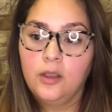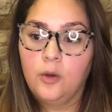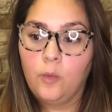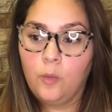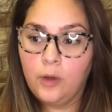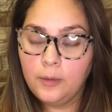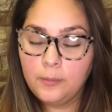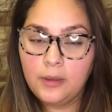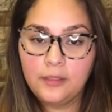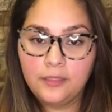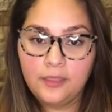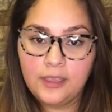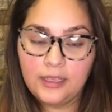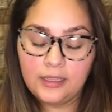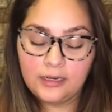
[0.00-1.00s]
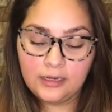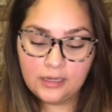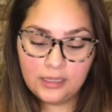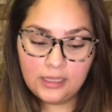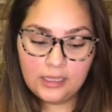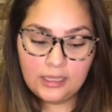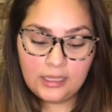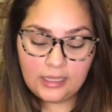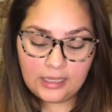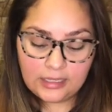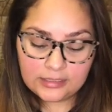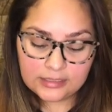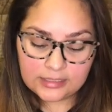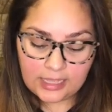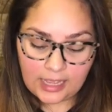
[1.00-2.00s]
1 month in,
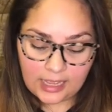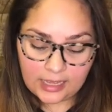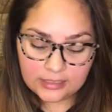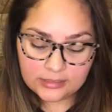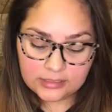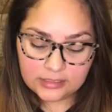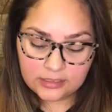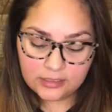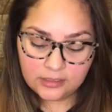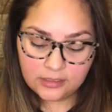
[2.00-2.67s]
is that